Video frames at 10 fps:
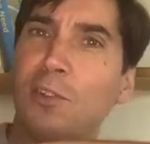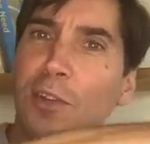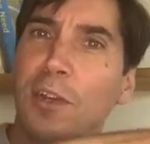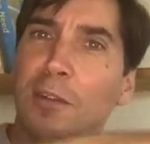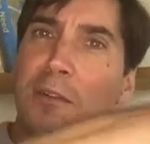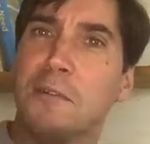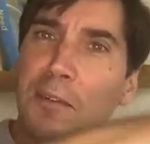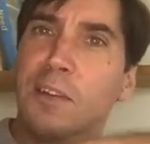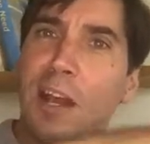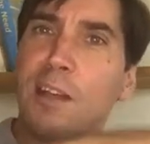just a
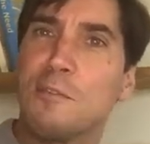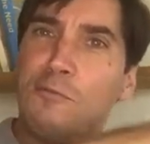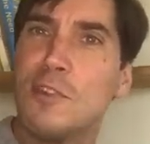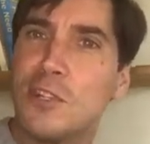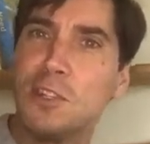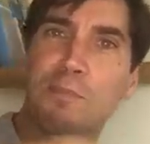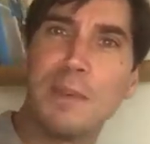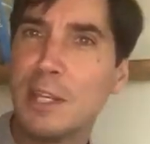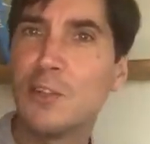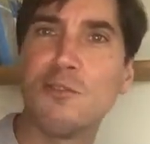kind of a rigid
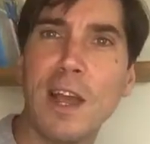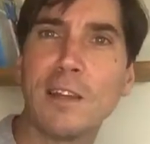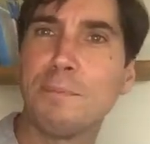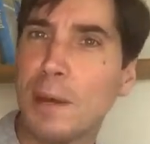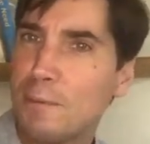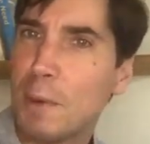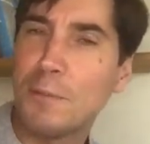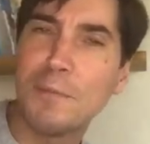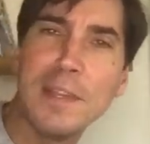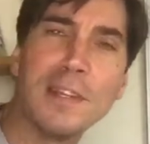being dragged, my
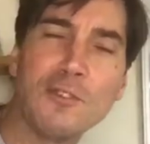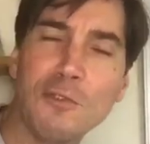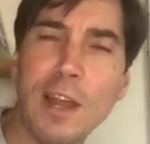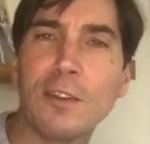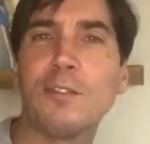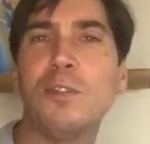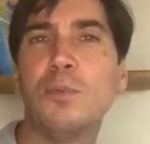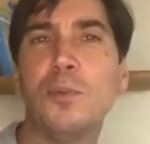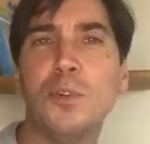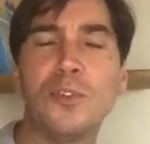feet dragged through the
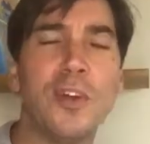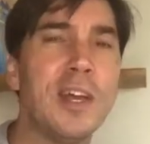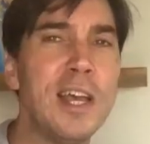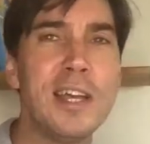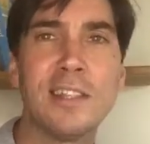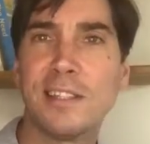water. The